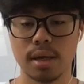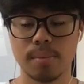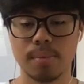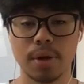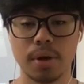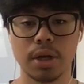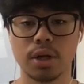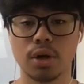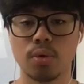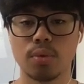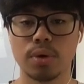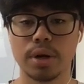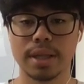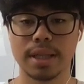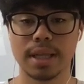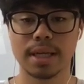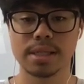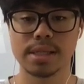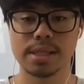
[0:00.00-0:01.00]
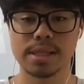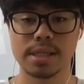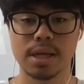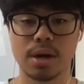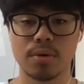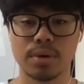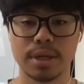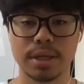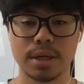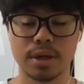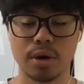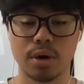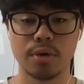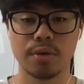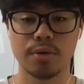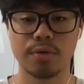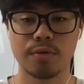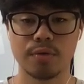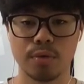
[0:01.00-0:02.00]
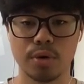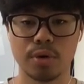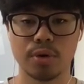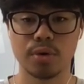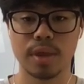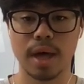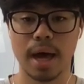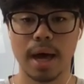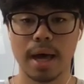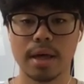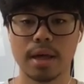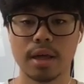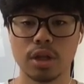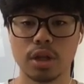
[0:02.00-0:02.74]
but they don't want to necessarily go through that,